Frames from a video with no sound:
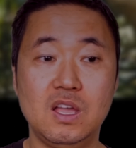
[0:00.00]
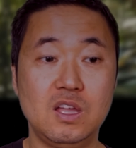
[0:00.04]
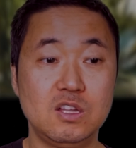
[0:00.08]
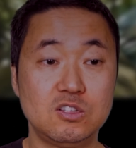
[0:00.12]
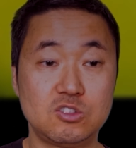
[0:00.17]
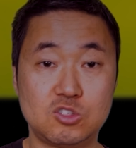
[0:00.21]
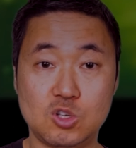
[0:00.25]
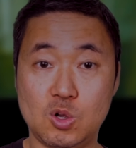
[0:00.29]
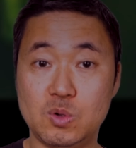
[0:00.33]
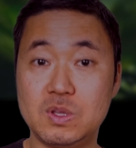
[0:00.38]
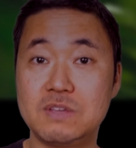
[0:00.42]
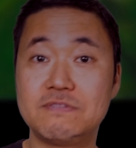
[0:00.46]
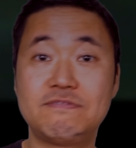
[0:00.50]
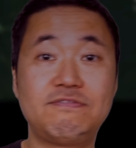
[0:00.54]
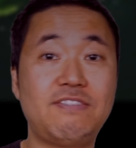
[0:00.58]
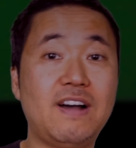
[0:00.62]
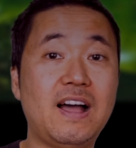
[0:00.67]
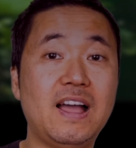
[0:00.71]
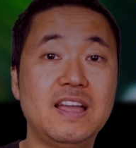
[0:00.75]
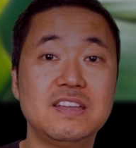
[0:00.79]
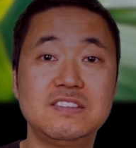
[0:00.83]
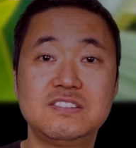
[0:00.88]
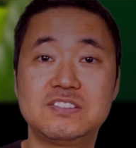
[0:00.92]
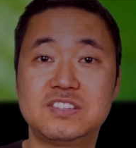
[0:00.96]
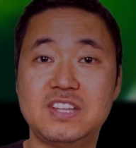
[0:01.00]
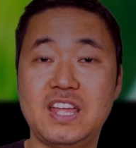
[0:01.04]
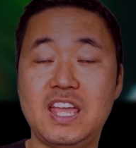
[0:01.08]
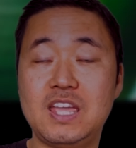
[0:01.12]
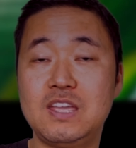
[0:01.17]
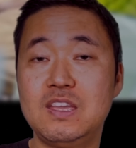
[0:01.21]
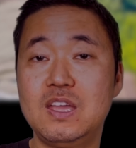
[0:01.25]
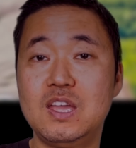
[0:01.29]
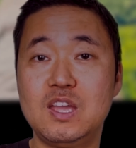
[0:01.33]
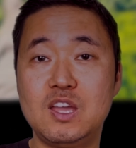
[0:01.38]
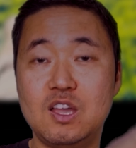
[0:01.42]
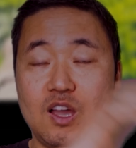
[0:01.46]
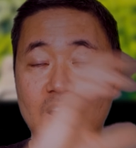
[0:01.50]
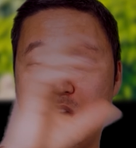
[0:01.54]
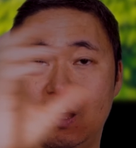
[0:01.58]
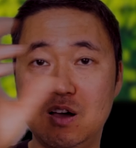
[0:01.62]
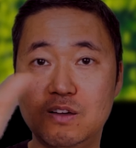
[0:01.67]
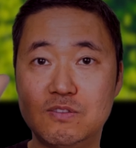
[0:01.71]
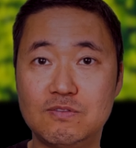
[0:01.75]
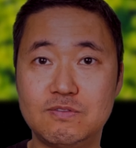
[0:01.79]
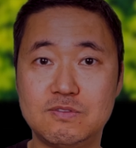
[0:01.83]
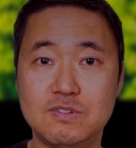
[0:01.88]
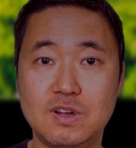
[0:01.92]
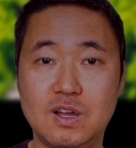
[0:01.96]
so he finds a
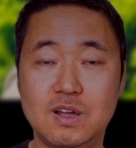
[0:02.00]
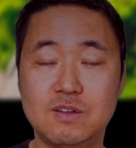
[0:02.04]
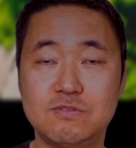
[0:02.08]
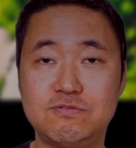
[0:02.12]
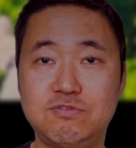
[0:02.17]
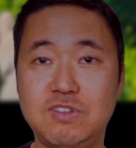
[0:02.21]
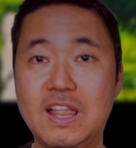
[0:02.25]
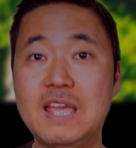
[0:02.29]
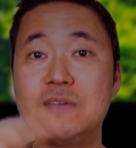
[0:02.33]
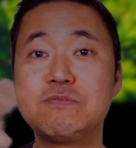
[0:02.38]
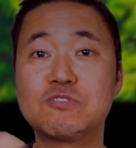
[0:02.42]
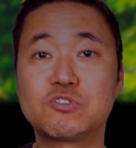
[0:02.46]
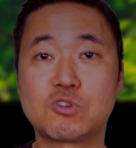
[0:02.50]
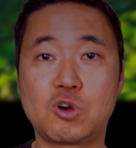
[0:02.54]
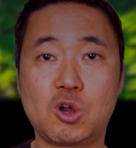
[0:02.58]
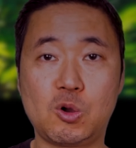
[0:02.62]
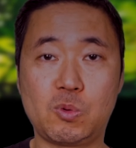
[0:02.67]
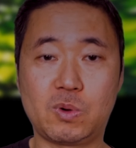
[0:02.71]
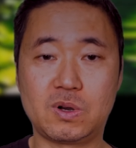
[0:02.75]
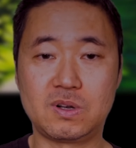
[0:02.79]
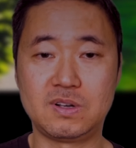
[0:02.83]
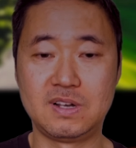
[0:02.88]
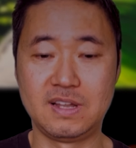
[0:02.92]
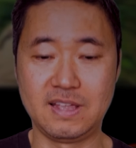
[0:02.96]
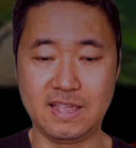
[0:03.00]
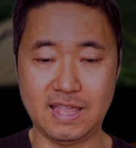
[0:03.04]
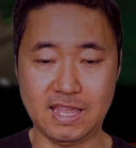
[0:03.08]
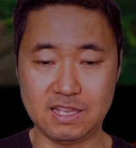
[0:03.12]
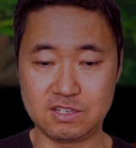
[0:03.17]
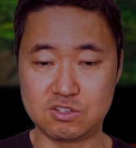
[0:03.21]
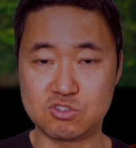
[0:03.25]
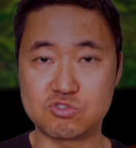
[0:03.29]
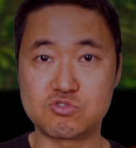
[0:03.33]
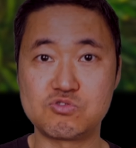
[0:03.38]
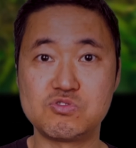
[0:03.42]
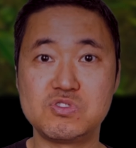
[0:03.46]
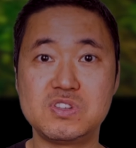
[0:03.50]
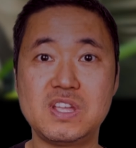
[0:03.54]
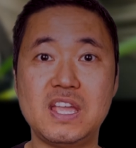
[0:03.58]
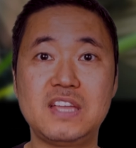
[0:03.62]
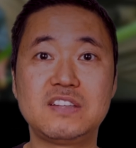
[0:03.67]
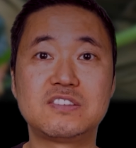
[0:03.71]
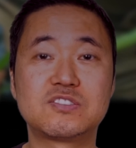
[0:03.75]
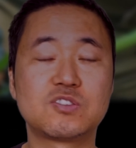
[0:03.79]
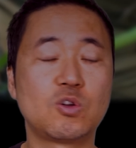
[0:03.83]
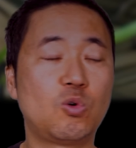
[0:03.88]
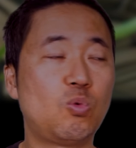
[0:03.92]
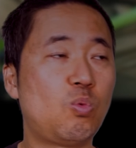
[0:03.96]
flamethrower and
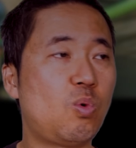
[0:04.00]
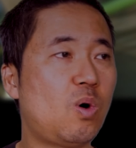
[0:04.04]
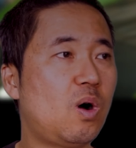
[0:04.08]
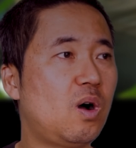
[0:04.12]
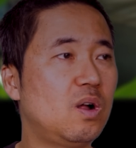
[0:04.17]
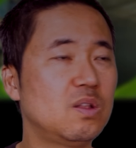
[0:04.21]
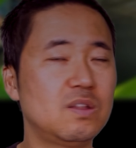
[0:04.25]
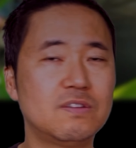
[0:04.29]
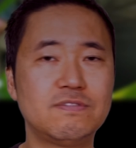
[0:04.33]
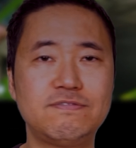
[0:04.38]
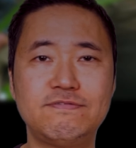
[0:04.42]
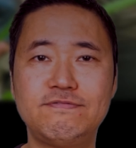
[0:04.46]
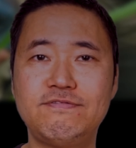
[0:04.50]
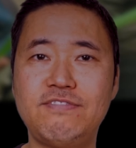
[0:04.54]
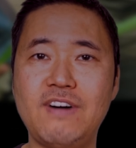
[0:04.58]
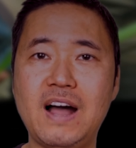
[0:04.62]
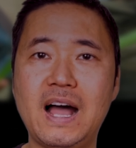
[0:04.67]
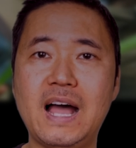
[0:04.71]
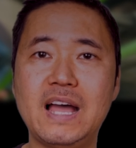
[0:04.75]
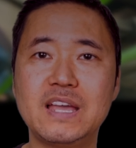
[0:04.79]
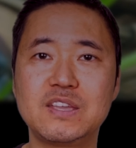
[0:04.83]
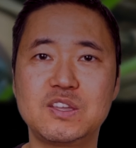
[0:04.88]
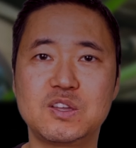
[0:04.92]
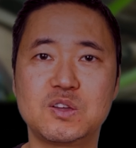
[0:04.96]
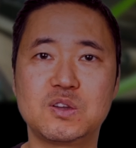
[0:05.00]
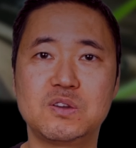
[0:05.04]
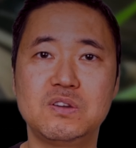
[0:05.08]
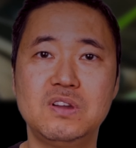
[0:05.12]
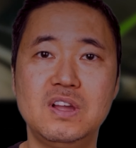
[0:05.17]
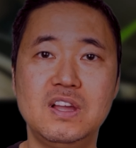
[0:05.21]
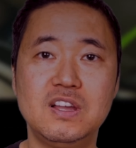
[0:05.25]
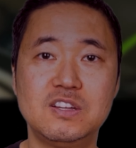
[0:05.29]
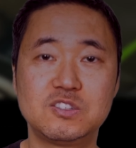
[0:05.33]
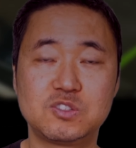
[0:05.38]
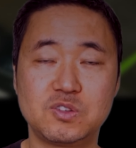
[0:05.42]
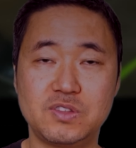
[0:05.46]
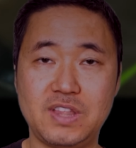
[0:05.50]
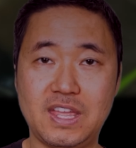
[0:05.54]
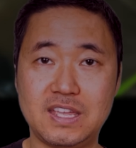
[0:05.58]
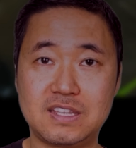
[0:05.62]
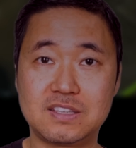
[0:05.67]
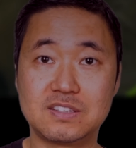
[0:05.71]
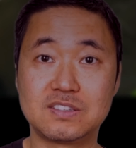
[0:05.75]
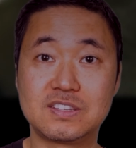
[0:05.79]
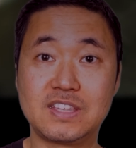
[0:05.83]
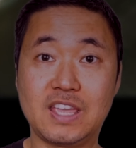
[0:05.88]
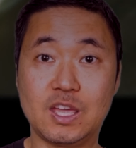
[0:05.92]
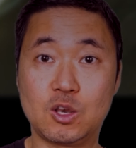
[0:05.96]
creates a wall of fire so they
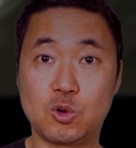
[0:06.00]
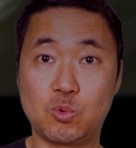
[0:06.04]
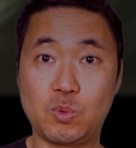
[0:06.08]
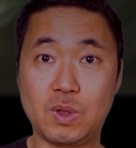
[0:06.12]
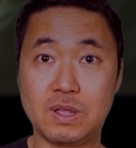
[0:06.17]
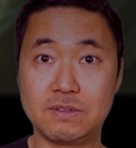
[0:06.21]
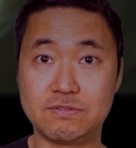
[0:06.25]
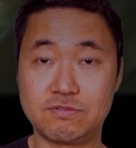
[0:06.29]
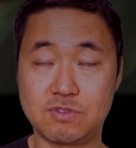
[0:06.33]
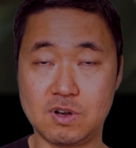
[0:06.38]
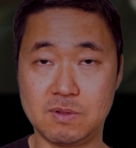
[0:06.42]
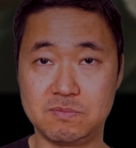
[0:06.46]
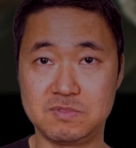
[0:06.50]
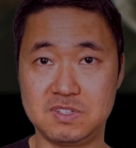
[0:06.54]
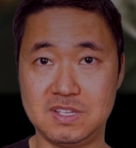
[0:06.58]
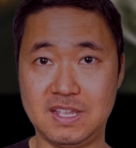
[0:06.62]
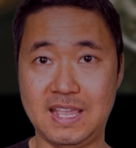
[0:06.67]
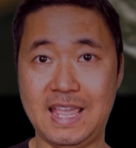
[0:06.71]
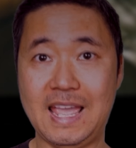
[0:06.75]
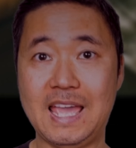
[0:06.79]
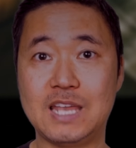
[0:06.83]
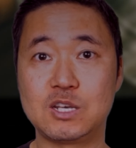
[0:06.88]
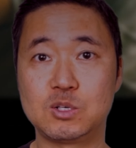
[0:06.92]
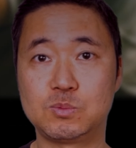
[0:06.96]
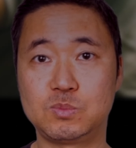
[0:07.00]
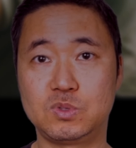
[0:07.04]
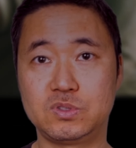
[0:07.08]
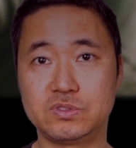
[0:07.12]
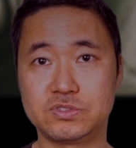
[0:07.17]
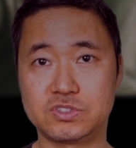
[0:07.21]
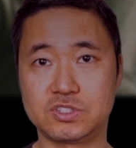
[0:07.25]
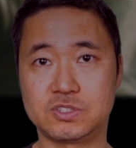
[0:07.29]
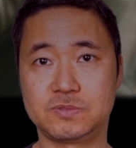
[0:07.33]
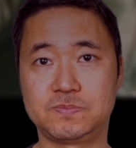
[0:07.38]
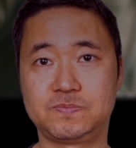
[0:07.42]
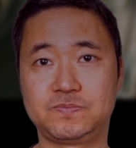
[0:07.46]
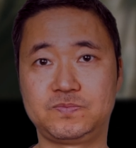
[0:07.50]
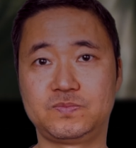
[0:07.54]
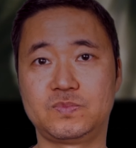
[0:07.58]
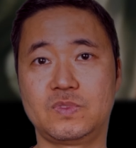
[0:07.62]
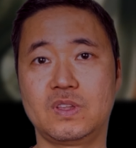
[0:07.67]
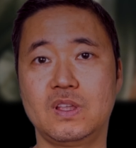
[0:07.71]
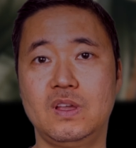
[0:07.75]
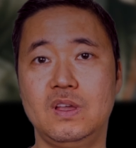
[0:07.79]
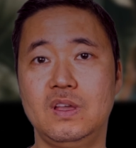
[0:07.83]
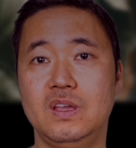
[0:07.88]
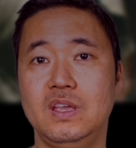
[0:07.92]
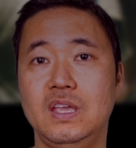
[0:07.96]
could get away from the animals.
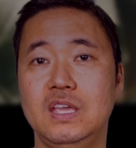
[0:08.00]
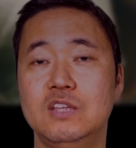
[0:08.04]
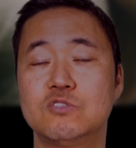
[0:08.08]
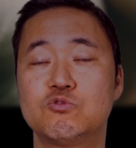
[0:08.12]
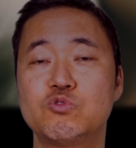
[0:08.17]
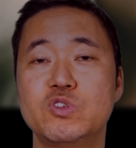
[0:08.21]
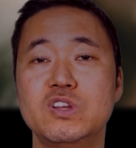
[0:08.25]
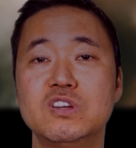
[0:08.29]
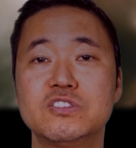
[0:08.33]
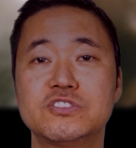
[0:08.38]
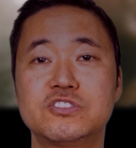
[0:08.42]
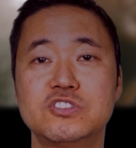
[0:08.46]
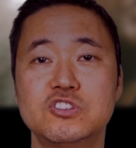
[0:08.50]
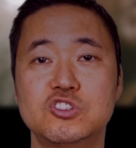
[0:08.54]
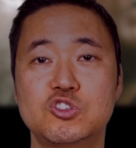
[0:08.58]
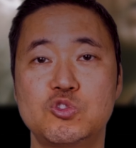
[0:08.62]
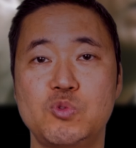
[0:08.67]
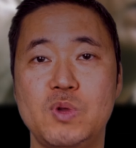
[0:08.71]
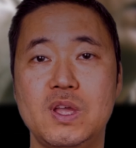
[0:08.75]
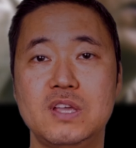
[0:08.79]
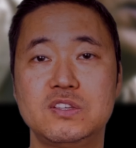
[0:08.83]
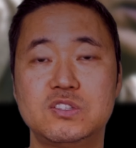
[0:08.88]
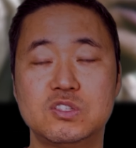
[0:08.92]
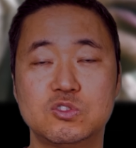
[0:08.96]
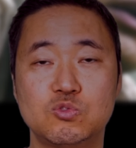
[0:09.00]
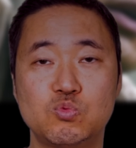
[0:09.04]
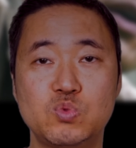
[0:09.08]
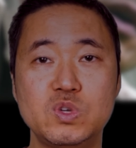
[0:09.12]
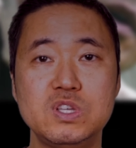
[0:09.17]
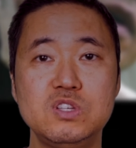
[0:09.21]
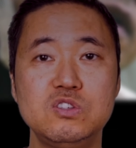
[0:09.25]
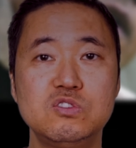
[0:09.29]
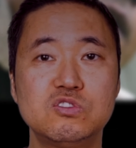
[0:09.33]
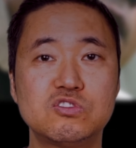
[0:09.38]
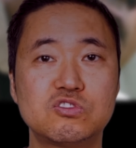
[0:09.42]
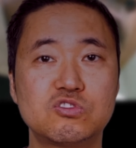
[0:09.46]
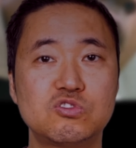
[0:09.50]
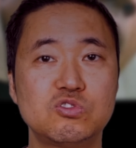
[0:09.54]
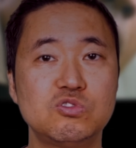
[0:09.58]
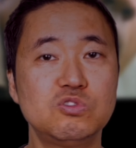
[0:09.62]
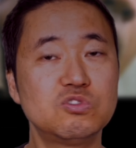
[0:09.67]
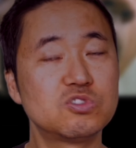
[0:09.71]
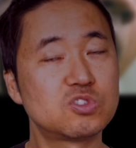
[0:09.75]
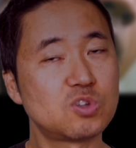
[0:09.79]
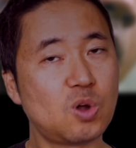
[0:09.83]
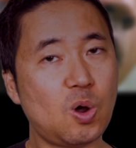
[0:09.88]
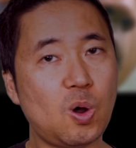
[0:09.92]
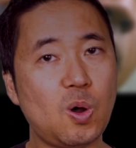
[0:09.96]
In real situation, we use
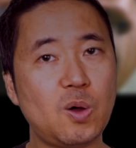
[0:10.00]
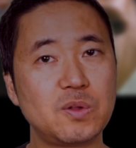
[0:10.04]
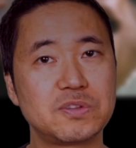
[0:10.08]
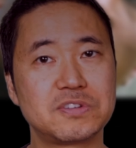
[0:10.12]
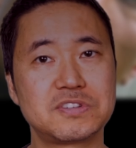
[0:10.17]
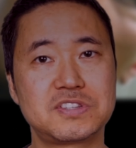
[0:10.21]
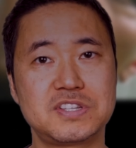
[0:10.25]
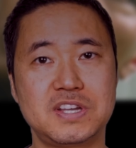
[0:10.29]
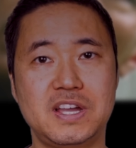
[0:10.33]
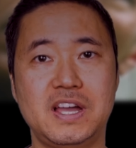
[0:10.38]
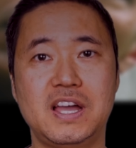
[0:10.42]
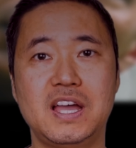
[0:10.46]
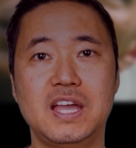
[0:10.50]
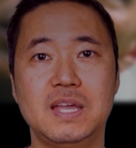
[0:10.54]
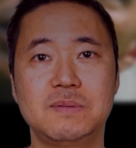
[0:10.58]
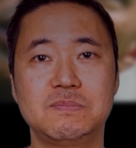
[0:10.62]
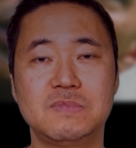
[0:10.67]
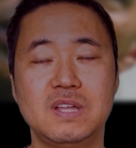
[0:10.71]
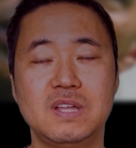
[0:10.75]
tools all the time,